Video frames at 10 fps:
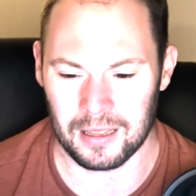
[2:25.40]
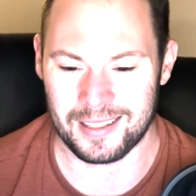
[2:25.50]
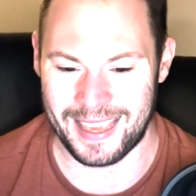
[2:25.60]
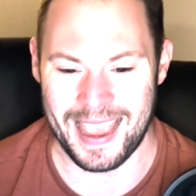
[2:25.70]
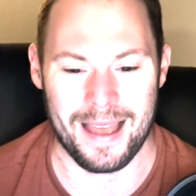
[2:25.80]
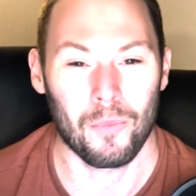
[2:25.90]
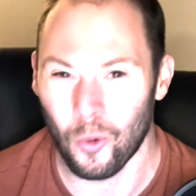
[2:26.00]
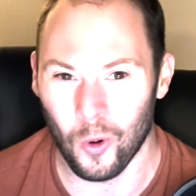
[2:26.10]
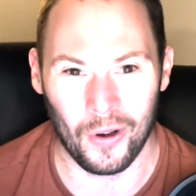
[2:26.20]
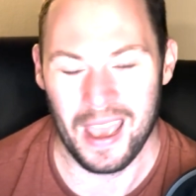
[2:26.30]
Cam
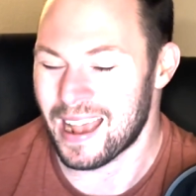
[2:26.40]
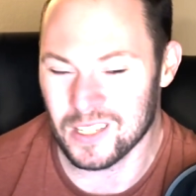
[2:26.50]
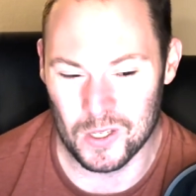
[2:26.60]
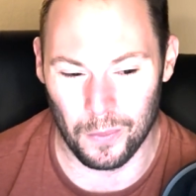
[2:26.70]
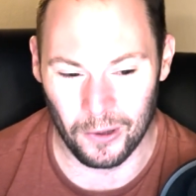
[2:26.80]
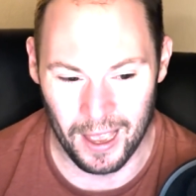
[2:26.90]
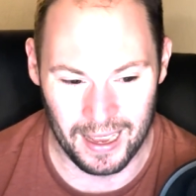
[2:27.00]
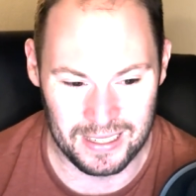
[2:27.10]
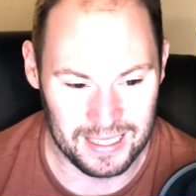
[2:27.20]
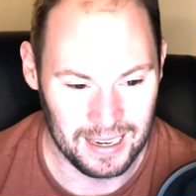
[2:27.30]
Ward-esque
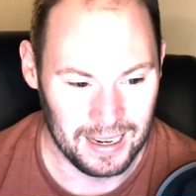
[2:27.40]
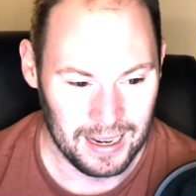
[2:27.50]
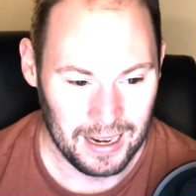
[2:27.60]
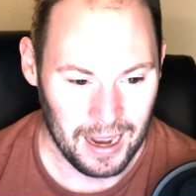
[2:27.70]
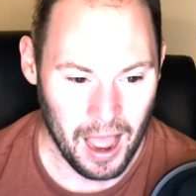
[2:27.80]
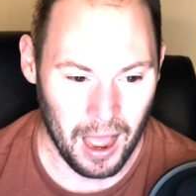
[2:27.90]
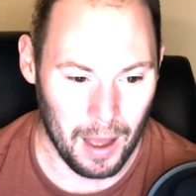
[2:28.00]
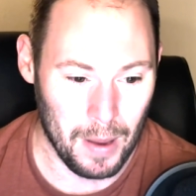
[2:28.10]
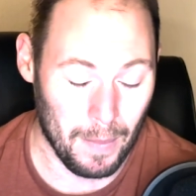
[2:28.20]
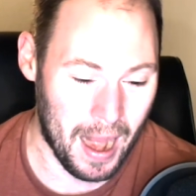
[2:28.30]
plays.
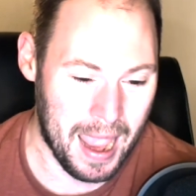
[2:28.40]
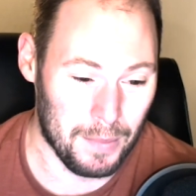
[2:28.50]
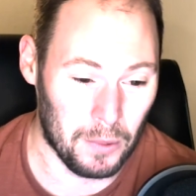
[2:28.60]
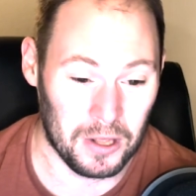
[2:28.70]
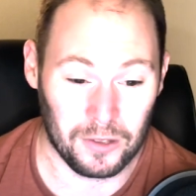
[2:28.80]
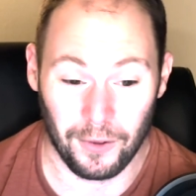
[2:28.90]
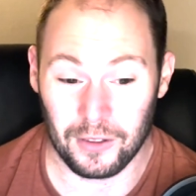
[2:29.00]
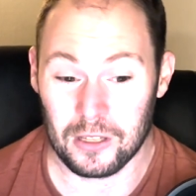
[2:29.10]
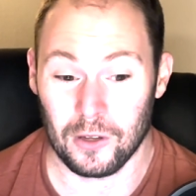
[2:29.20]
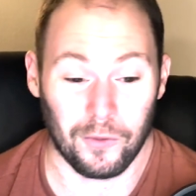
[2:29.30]
And Miami wins
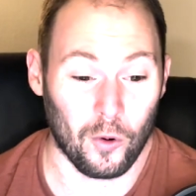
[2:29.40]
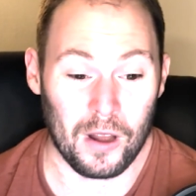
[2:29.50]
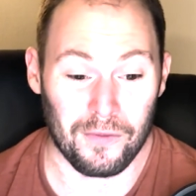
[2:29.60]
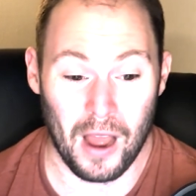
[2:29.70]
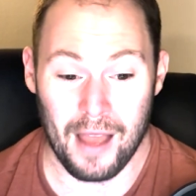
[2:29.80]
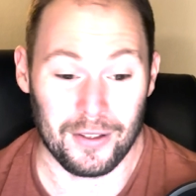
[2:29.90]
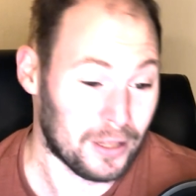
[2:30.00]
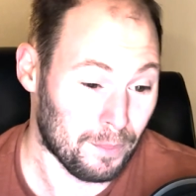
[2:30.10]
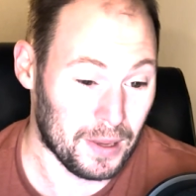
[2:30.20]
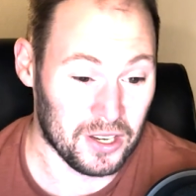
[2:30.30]
52-45 in
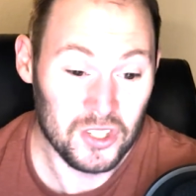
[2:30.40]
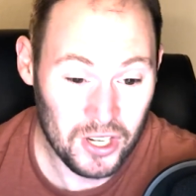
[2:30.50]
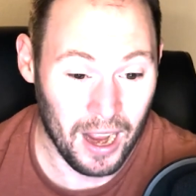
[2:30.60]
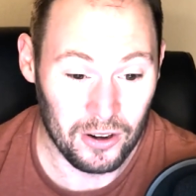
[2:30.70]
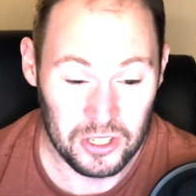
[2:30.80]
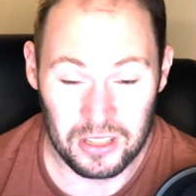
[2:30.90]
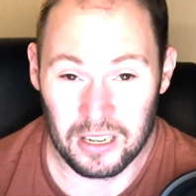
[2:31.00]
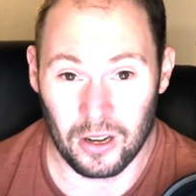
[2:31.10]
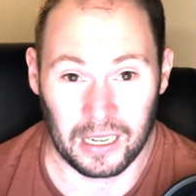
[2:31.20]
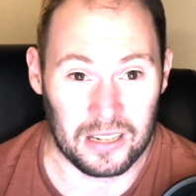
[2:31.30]
their biggest challenge of the
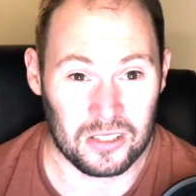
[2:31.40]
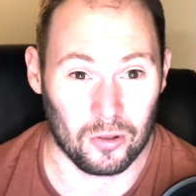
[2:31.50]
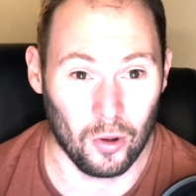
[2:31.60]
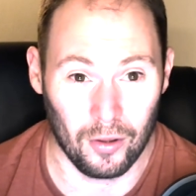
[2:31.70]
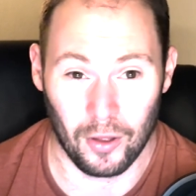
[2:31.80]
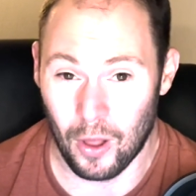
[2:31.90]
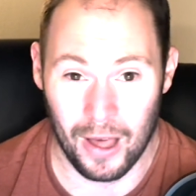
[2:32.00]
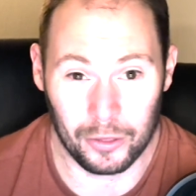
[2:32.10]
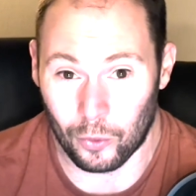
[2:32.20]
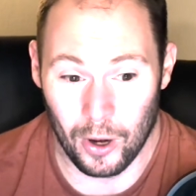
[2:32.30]
year against Louisville
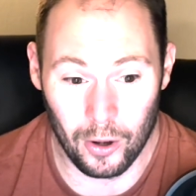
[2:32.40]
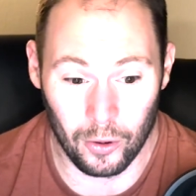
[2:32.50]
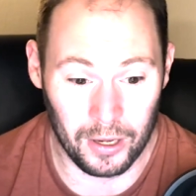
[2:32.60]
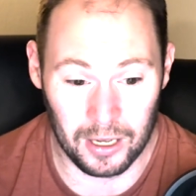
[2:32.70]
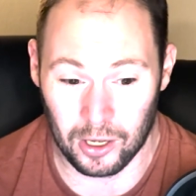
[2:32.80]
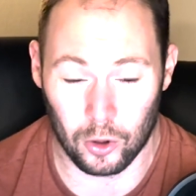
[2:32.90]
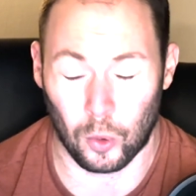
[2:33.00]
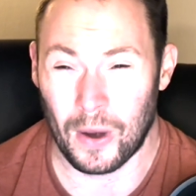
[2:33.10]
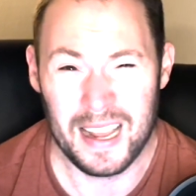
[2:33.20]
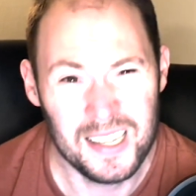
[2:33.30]
on the road in a
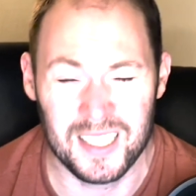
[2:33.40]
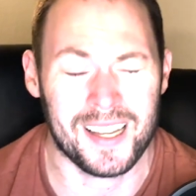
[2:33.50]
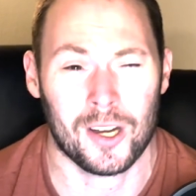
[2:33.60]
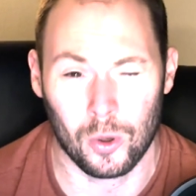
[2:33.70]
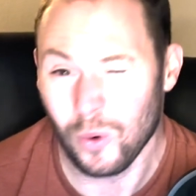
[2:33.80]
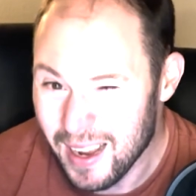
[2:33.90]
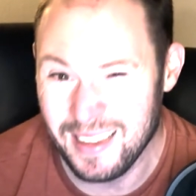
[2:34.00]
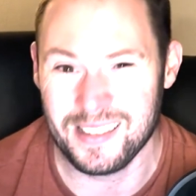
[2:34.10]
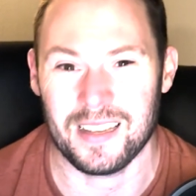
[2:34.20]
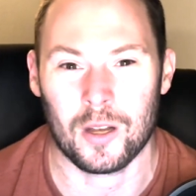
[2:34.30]
crazy,
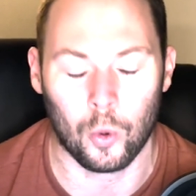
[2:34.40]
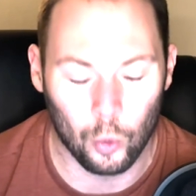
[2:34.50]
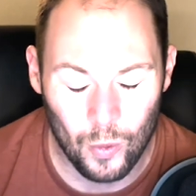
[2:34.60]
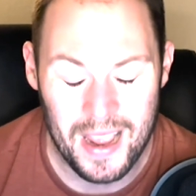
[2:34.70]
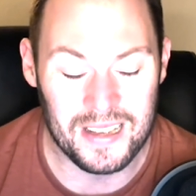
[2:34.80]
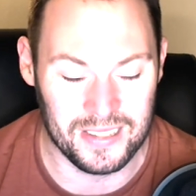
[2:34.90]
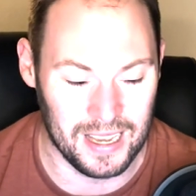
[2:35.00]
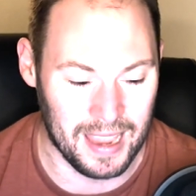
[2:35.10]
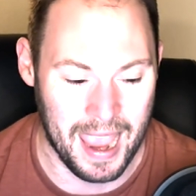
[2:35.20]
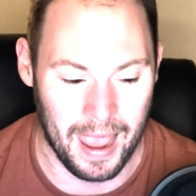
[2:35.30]
crazy,
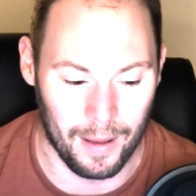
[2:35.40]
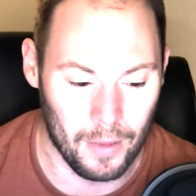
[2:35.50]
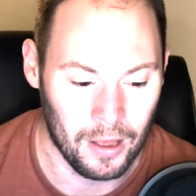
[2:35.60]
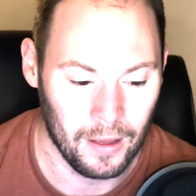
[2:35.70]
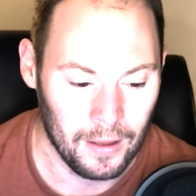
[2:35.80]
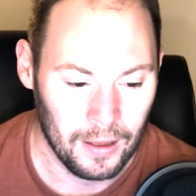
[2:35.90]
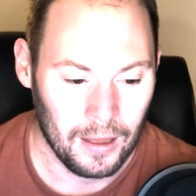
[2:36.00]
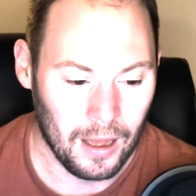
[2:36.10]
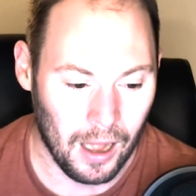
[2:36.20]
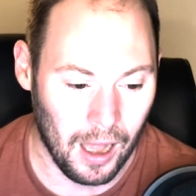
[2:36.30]
crazy game.
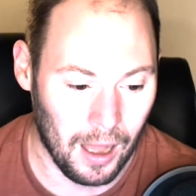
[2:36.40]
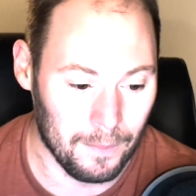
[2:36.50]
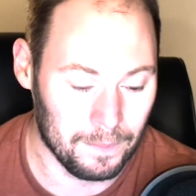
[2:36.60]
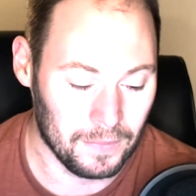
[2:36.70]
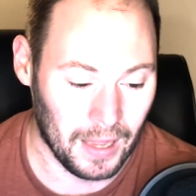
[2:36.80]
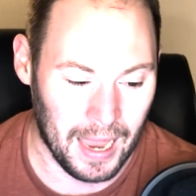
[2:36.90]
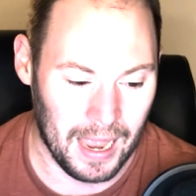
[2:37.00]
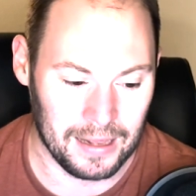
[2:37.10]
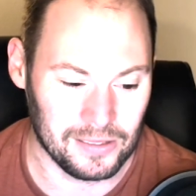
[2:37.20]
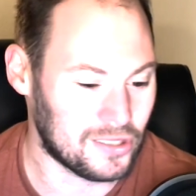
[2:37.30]

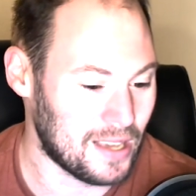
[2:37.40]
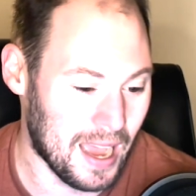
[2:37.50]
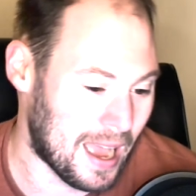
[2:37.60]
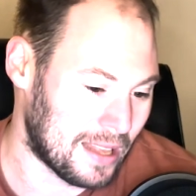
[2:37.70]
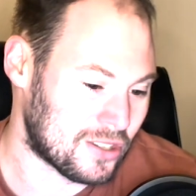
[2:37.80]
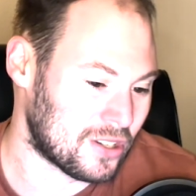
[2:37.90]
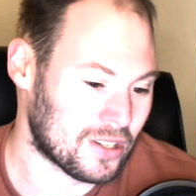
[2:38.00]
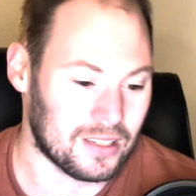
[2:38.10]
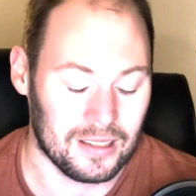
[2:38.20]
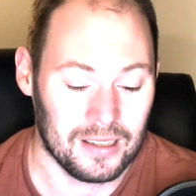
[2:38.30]
It's just